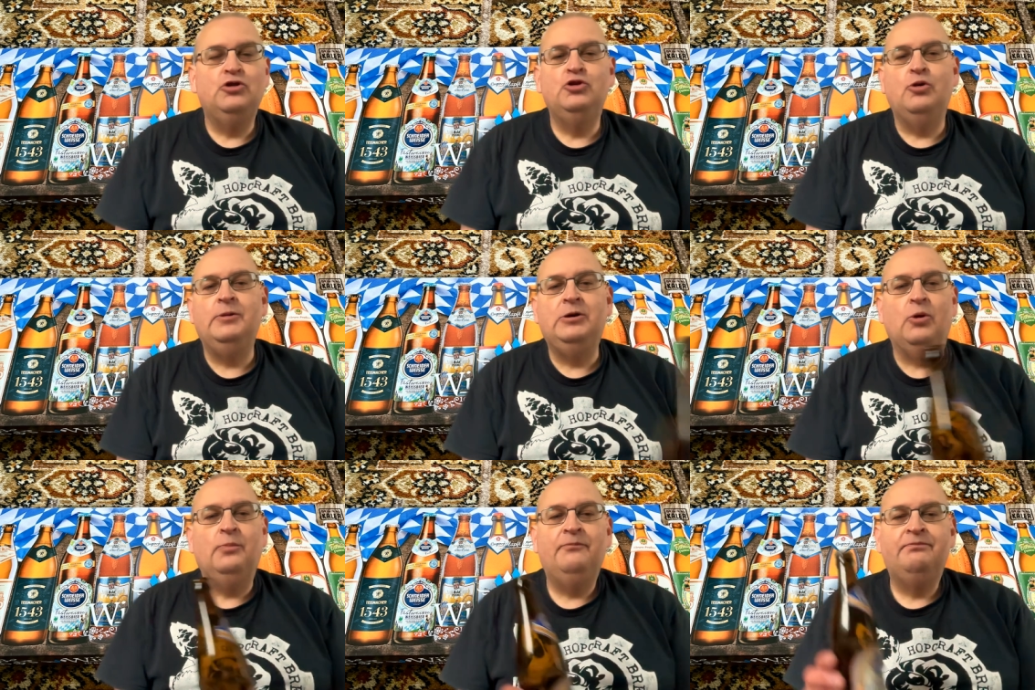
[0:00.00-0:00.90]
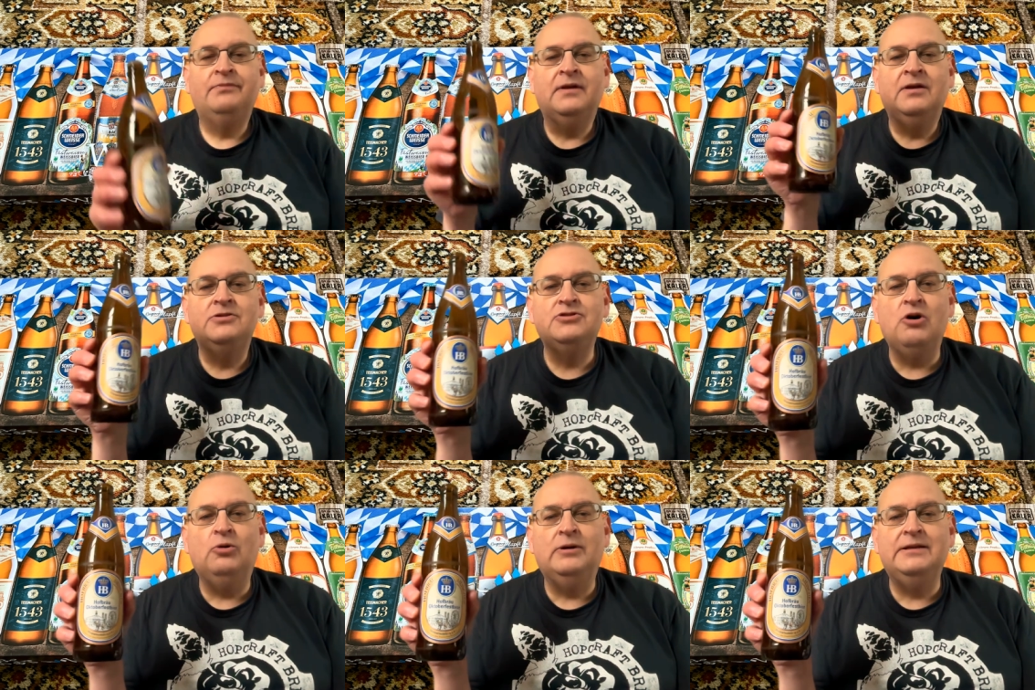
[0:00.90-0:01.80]
Here we go.
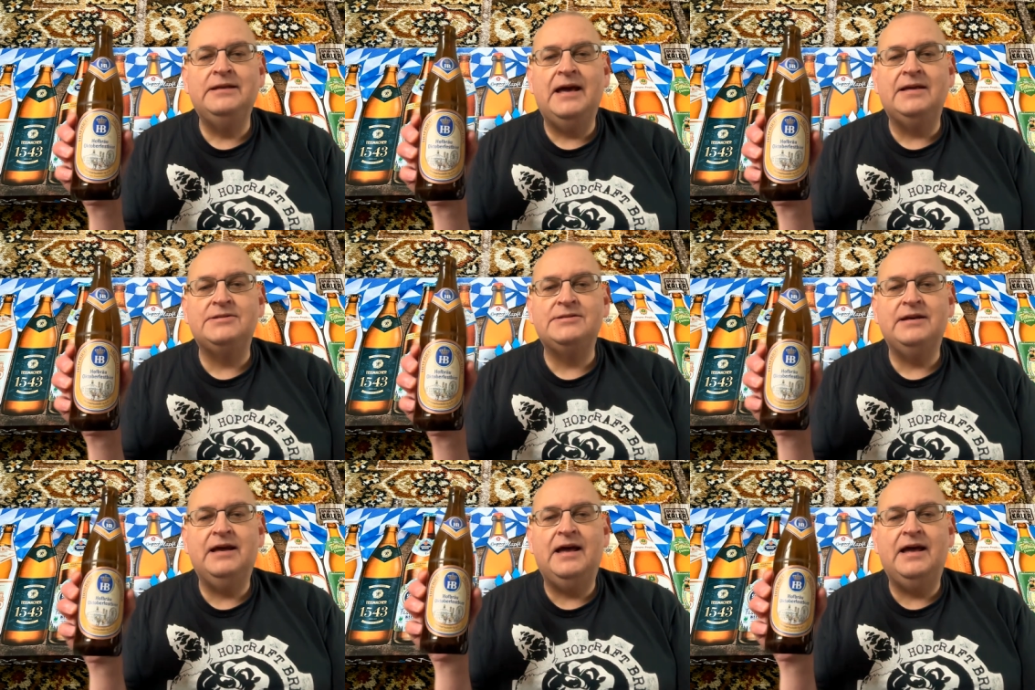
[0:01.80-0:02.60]
So, yes,